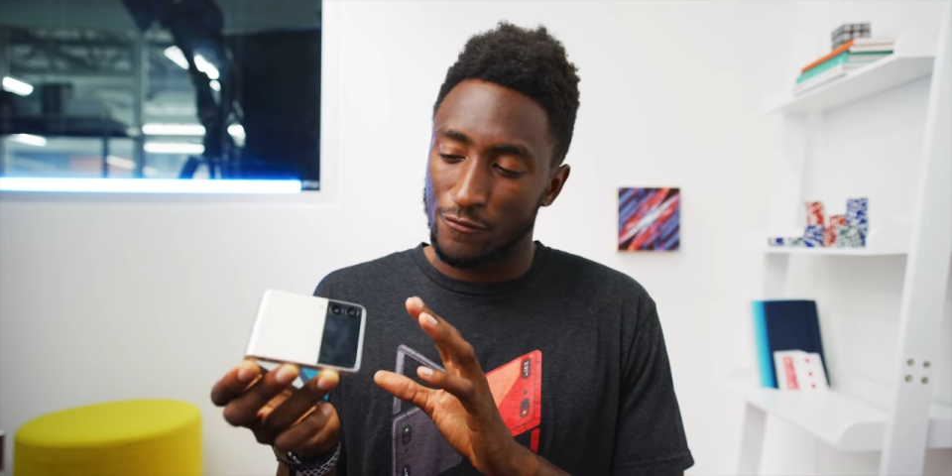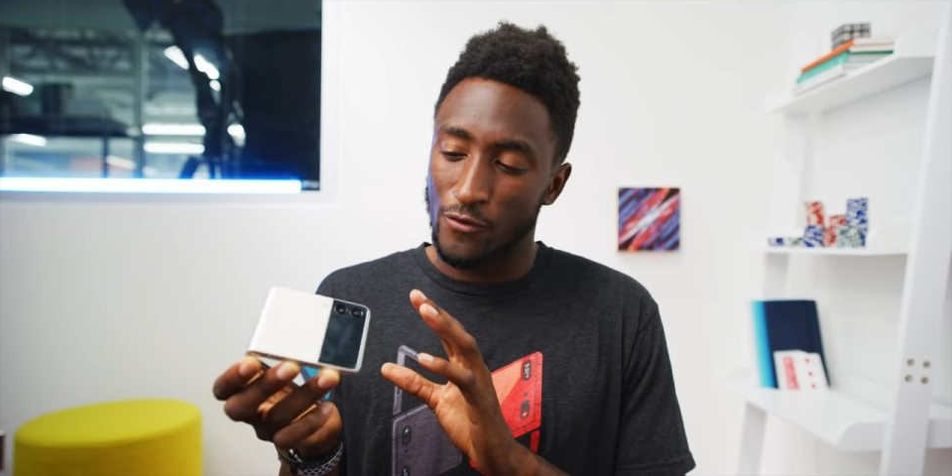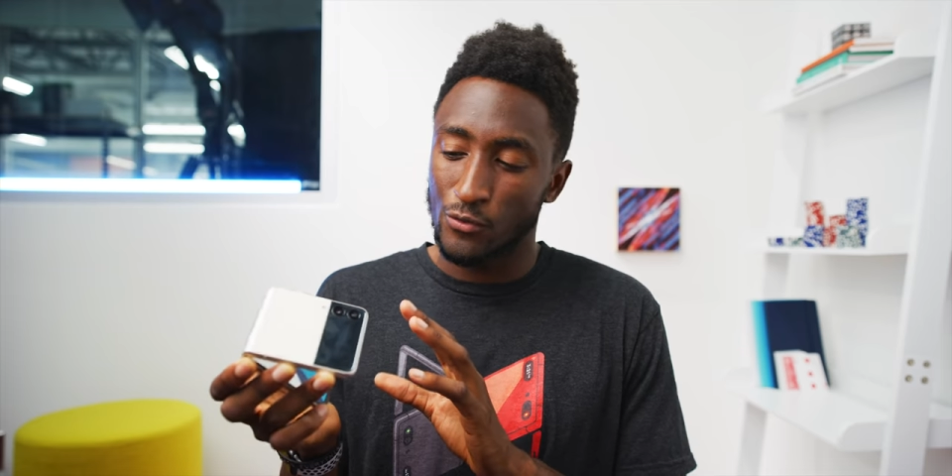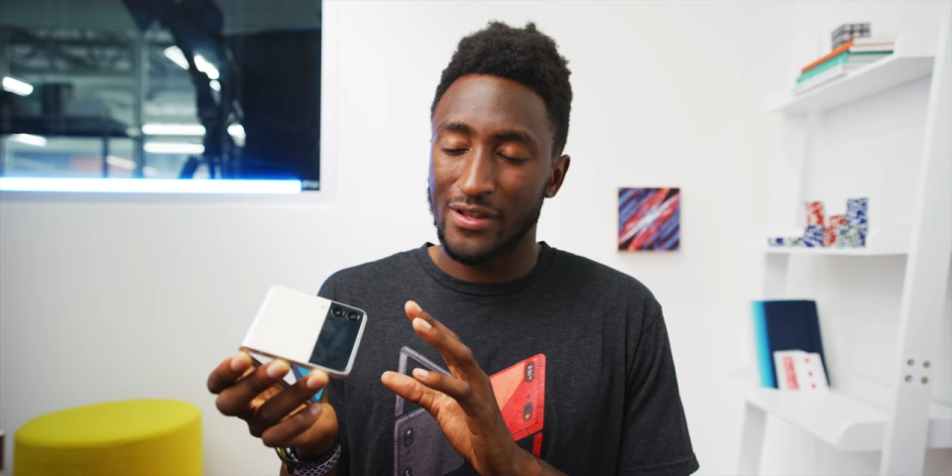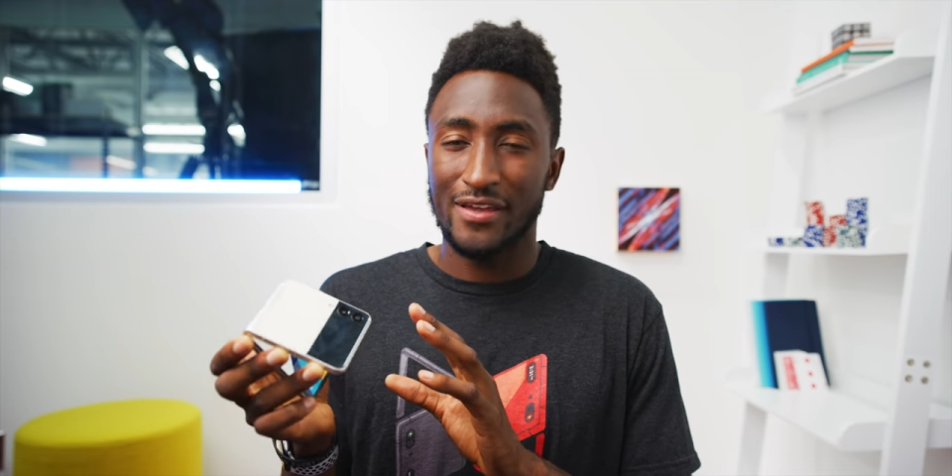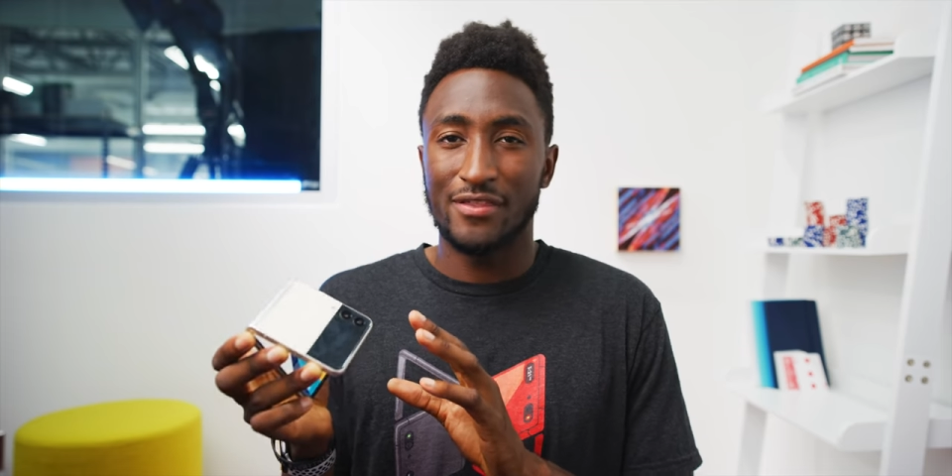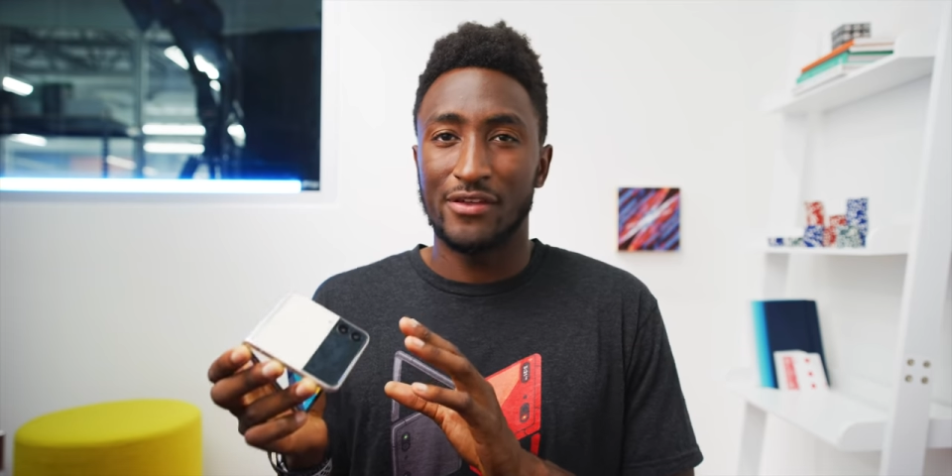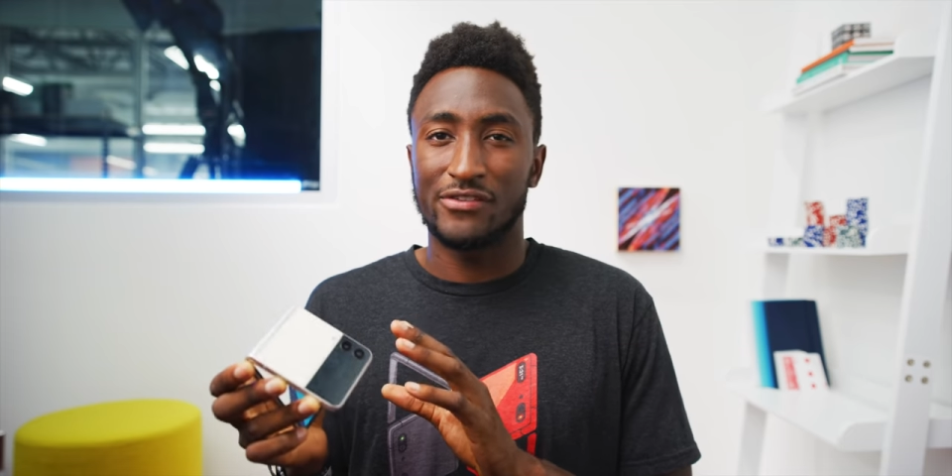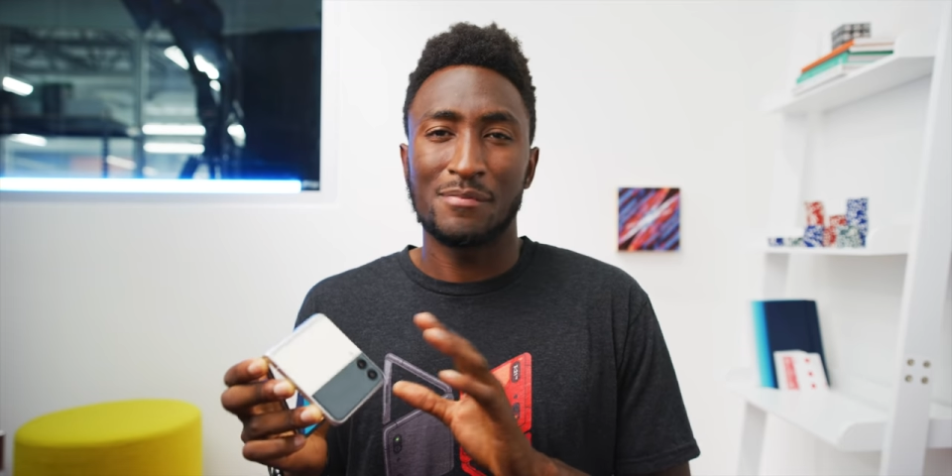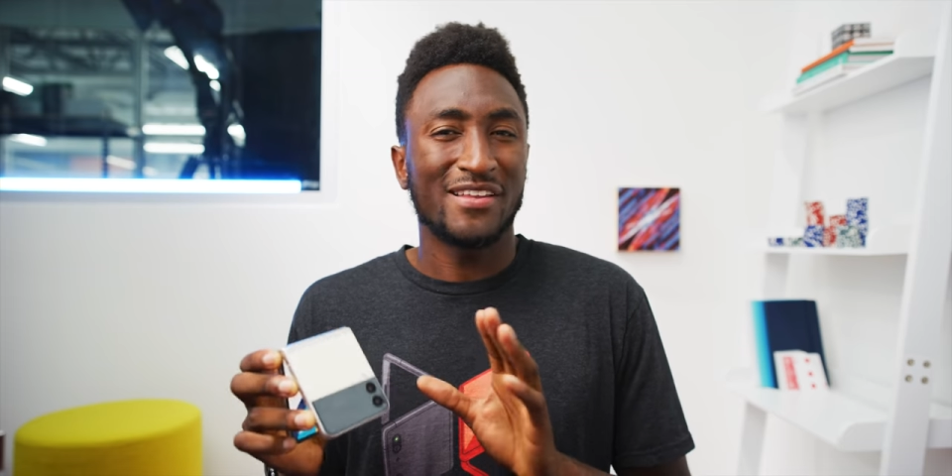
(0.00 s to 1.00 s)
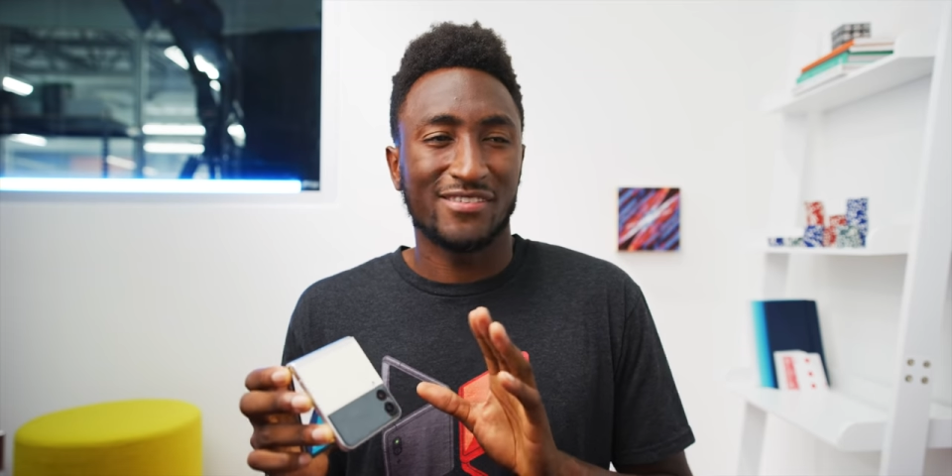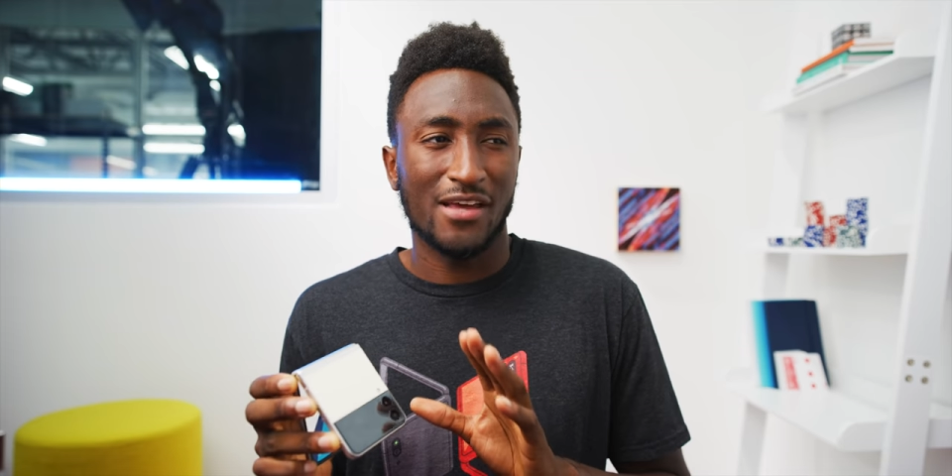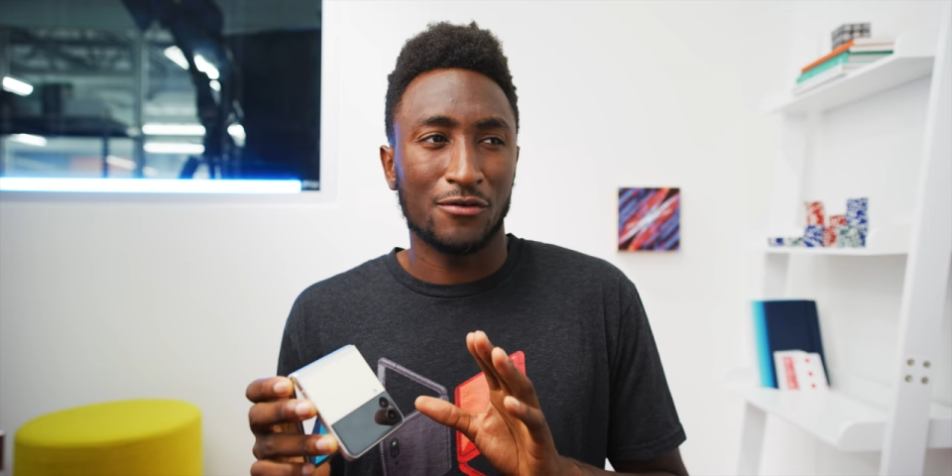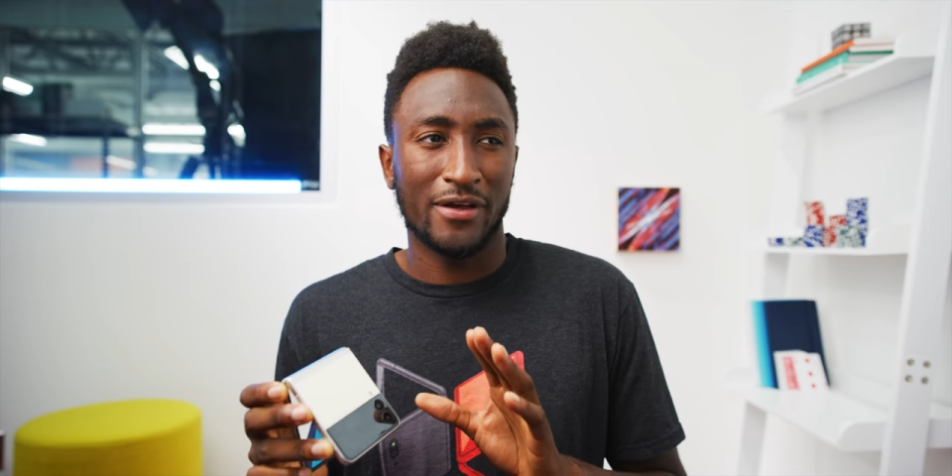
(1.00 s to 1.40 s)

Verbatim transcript: a phone like this, it might sound